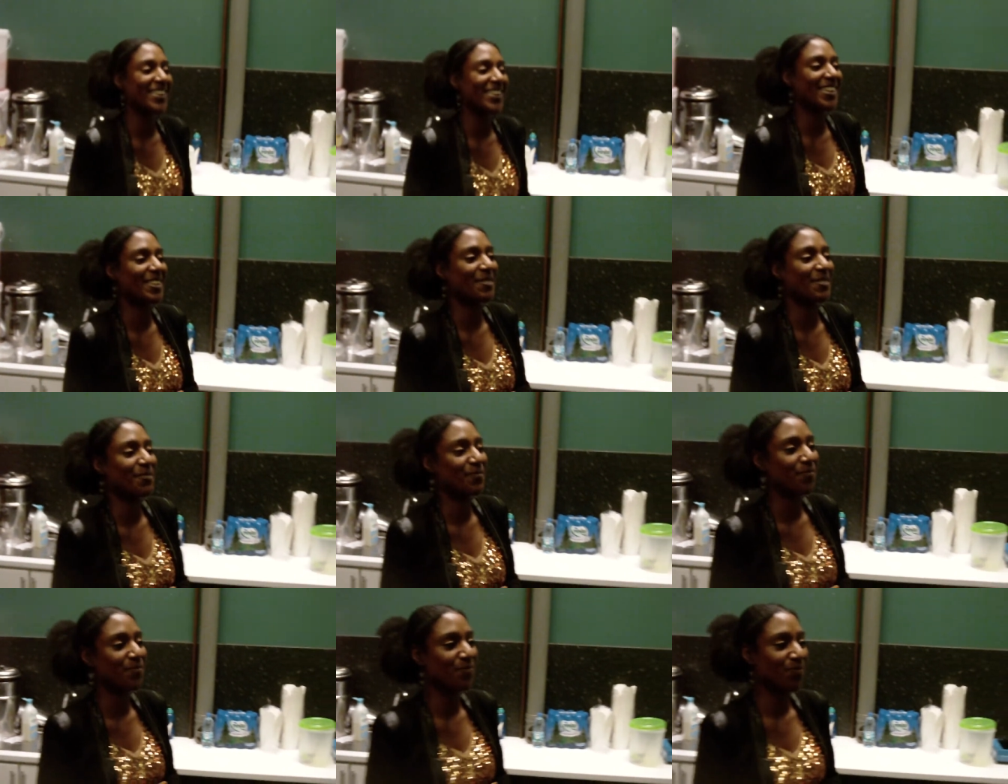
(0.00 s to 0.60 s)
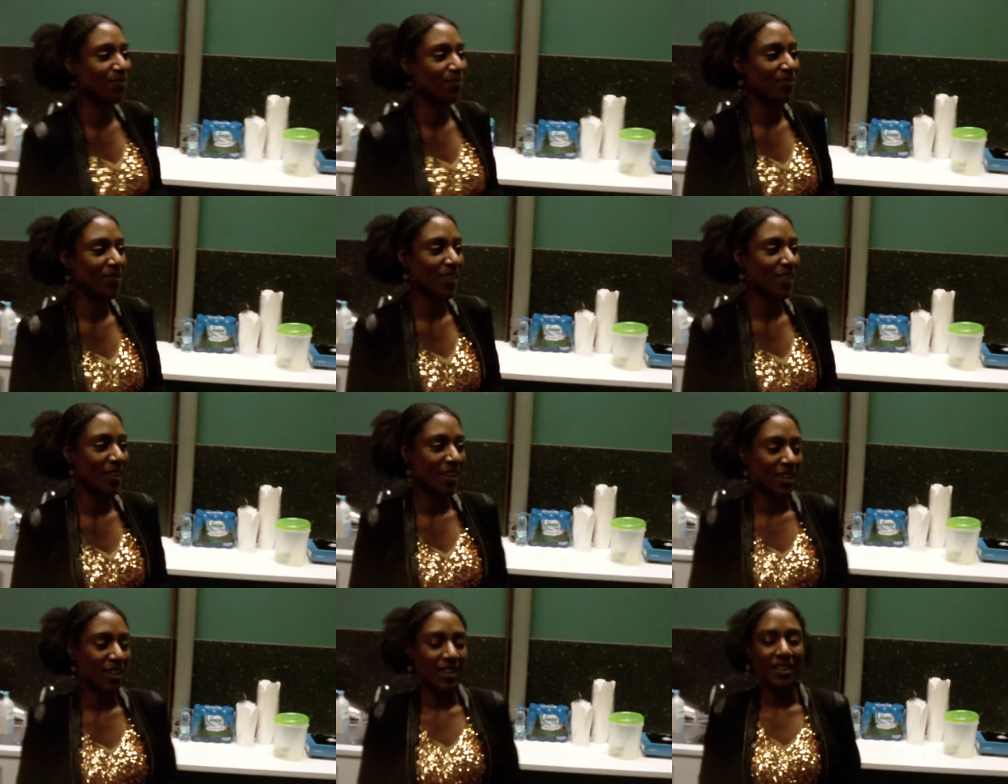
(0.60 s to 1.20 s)
Um,
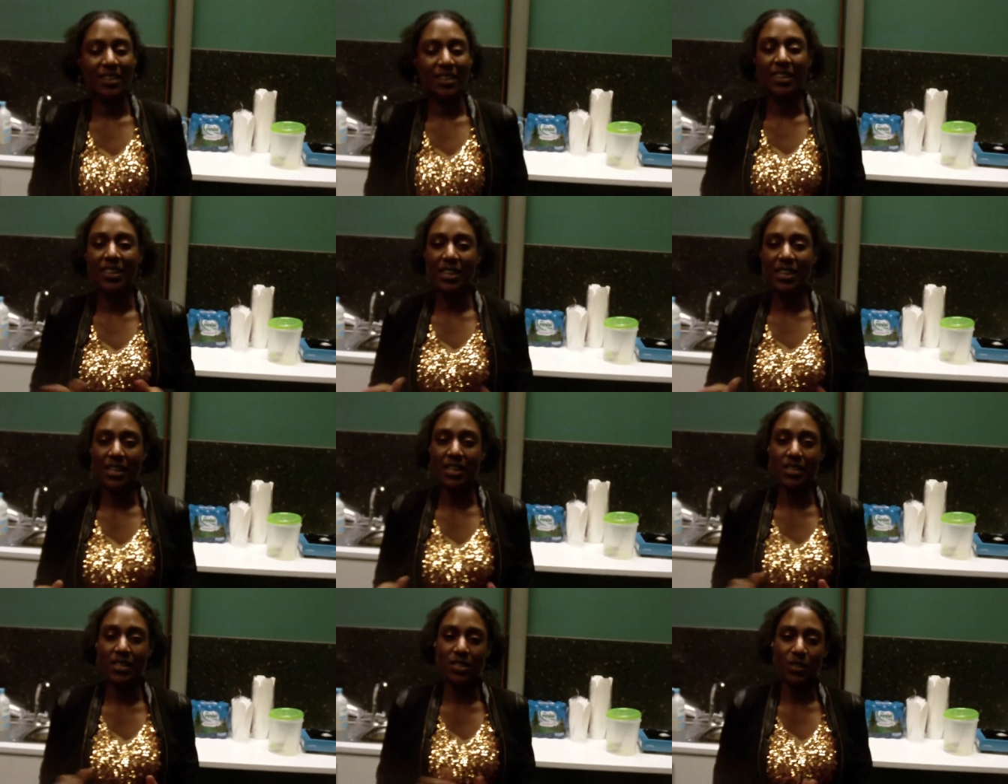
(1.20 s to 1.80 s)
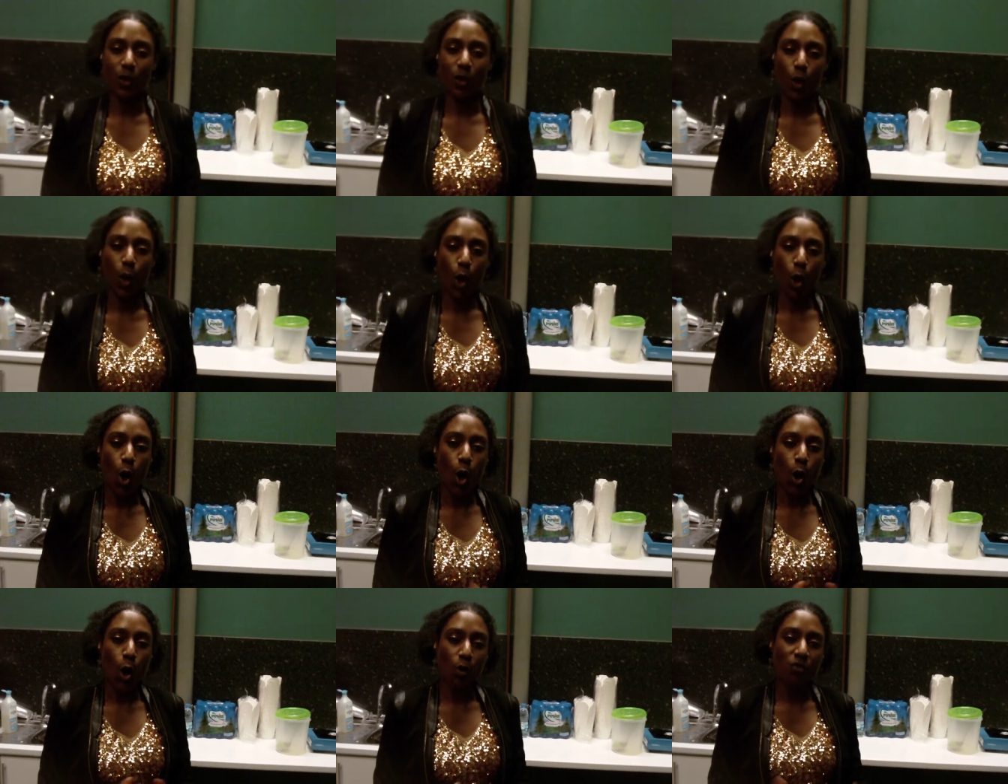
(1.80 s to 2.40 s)
these
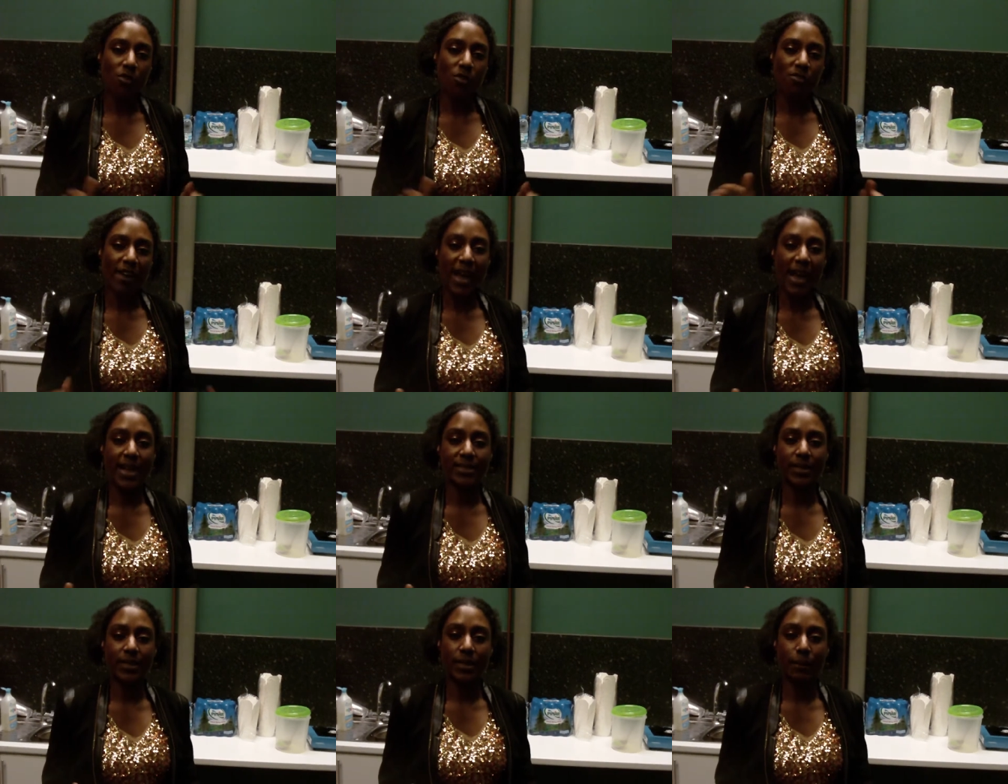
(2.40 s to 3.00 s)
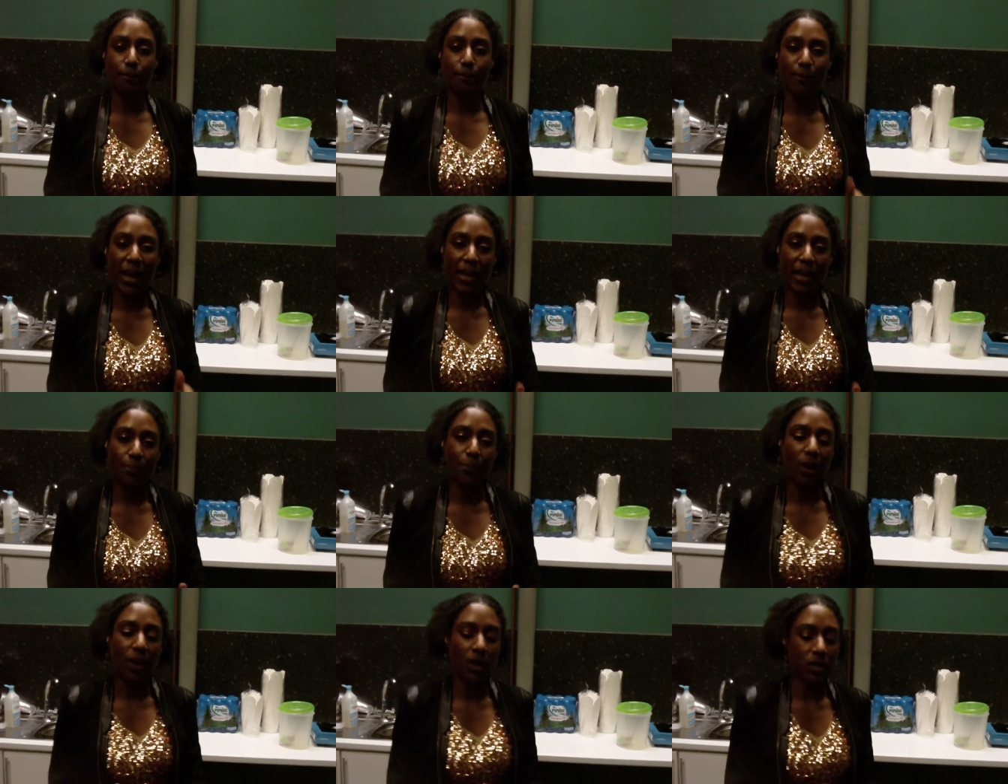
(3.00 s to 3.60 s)
overriding bad
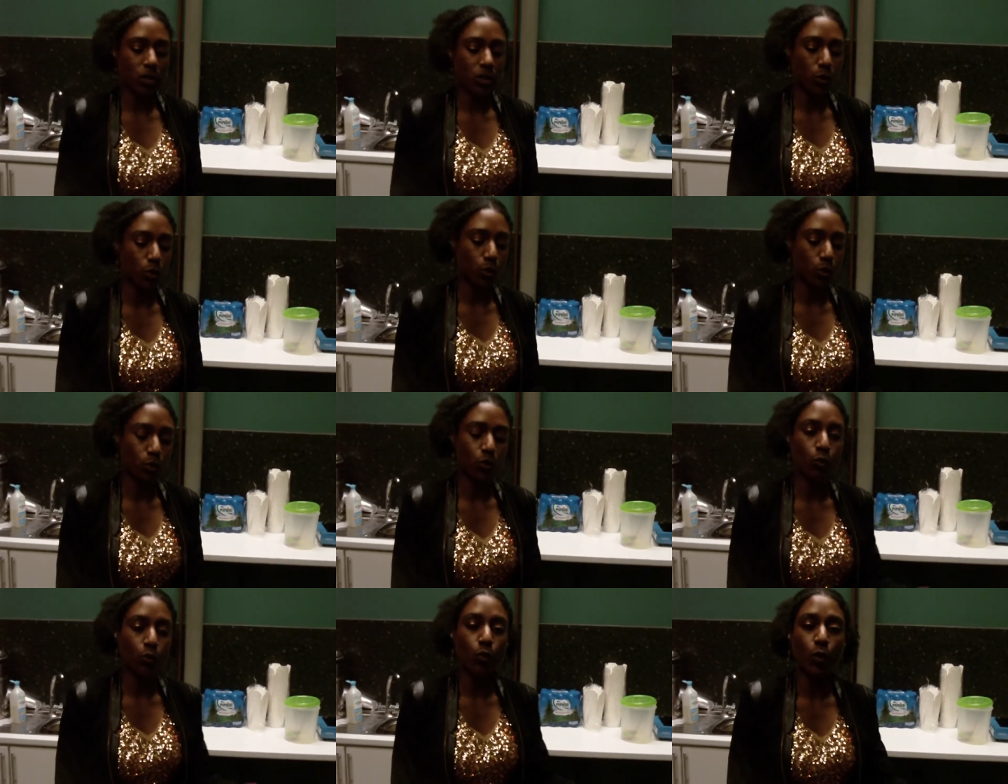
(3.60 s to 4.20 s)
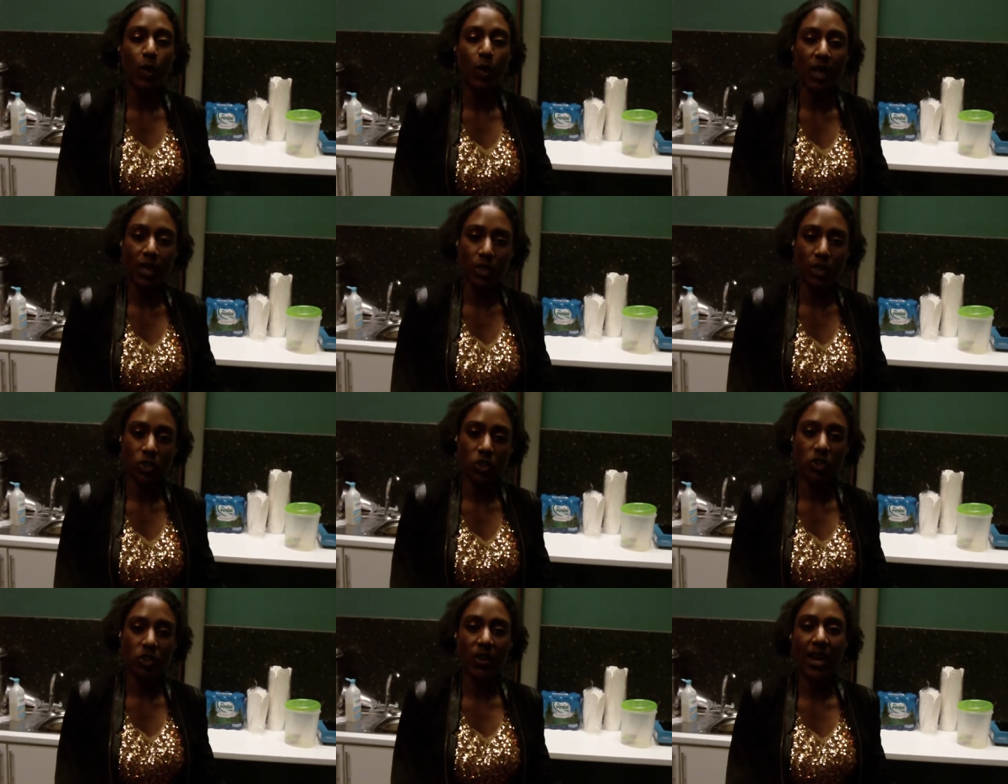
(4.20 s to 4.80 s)
particles walking
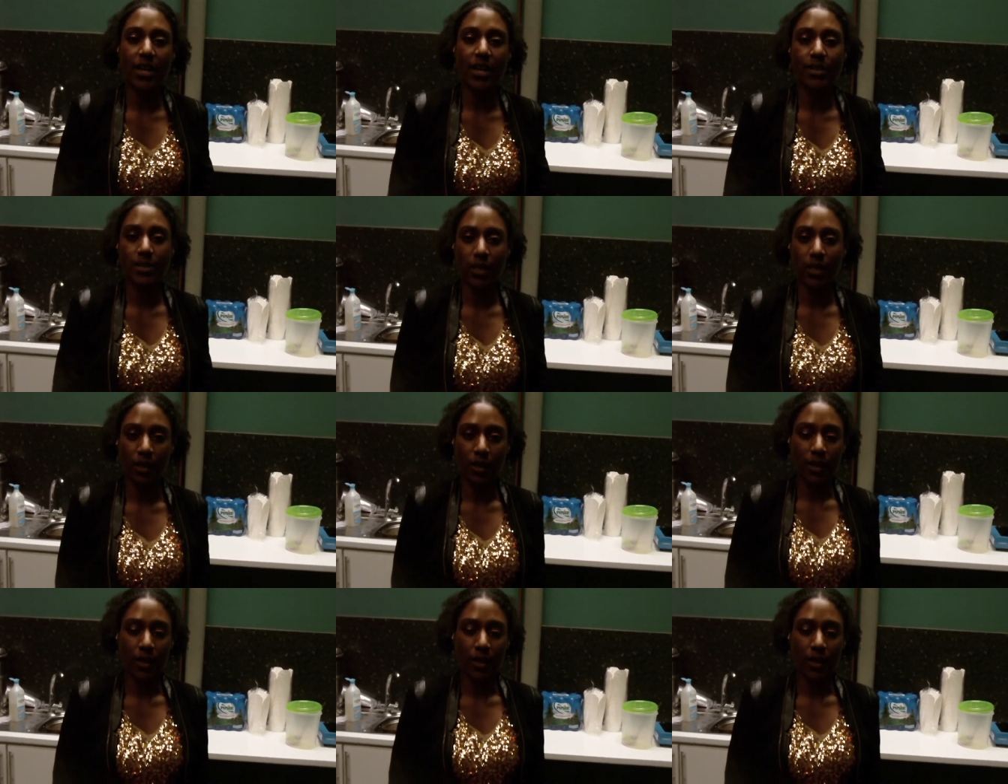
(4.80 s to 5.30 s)
to